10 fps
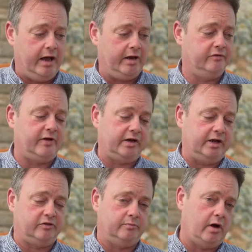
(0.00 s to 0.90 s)
and in fact
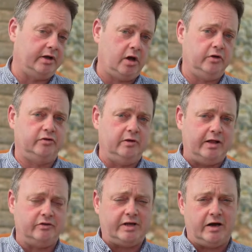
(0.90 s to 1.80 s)
it's my go-to
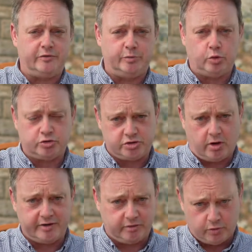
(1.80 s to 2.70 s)
lens now for portraiture.
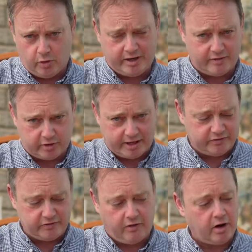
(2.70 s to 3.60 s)
I do not have an
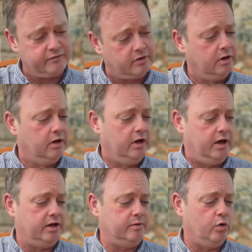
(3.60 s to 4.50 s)
85
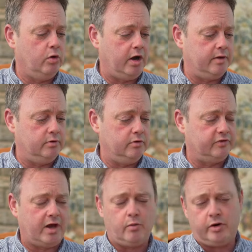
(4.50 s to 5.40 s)
anymore. I
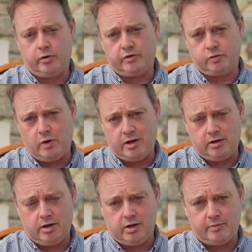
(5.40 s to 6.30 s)
moved that one on as
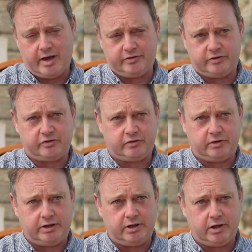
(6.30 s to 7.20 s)
well. I have
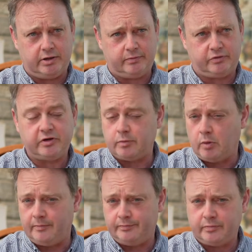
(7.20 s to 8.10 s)
the Sigma
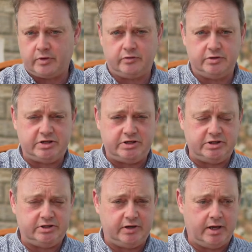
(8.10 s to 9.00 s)
one, the
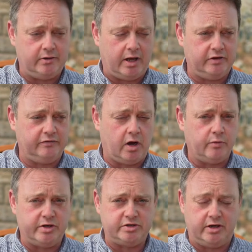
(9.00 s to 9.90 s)
DG-DN
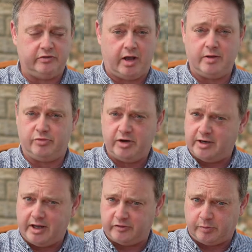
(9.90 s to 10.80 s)
85, which is a
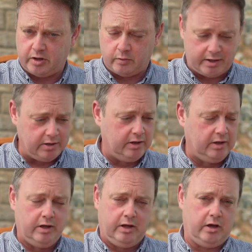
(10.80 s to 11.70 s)
brilliant lens, by the way.
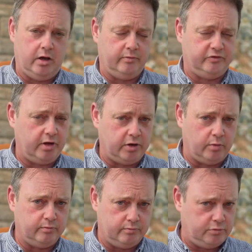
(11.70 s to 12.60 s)
Certainly
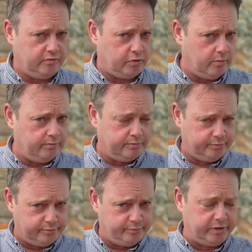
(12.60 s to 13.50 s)
not moved it on
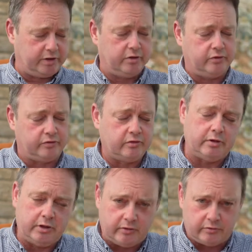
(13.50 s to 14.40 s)
because
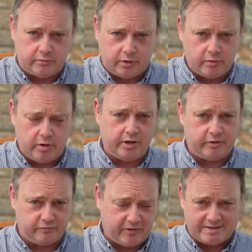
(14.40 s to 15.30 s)
it's no good,
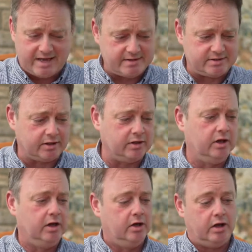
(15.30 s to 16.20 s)
it's fantastic.
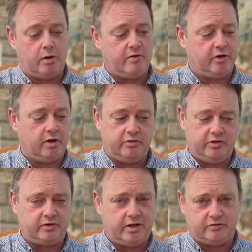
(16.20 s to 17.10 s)
However,
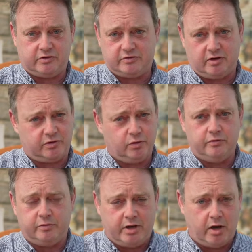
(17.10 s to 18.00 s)
this lens just does it all
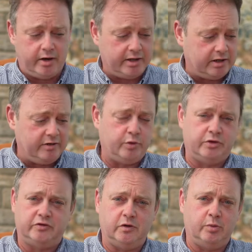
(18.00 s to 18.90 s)
for me, and I can live with
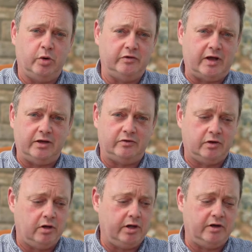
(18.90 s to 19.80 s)
the 2.8,
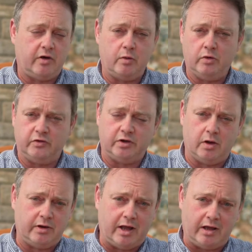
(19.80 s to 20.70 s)
and if I want to
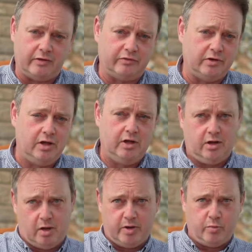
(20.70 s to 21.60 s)
go and have
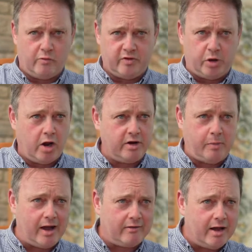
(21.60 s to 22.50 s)
a bit more of a blurry
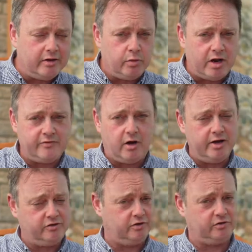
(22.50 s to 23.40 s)
background, whatever,
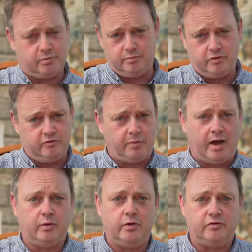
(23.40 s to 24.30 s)
I just move
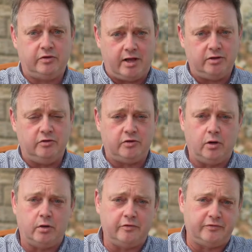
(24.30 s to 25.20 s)
backwards and use a
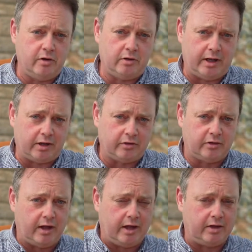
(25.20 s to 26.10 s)
longer focal length
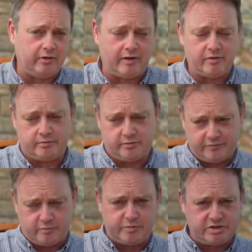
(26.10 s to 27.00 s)
and have a
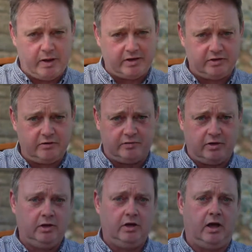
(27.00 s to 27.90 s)
different perspective,
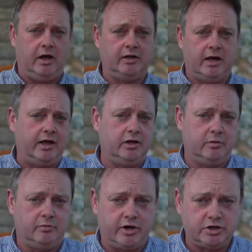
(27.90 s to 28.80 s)
aka
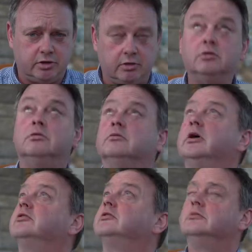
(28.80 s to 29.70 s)
compression.
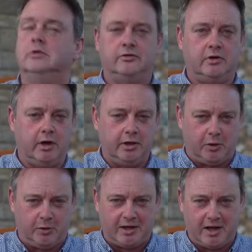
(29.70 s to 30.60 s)
There's a light
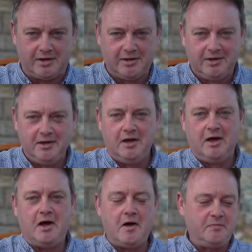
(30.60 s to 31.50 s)
gone again.
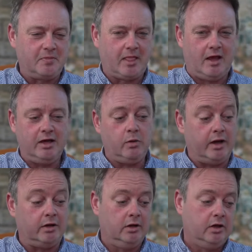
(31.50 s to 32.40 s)
Anyway,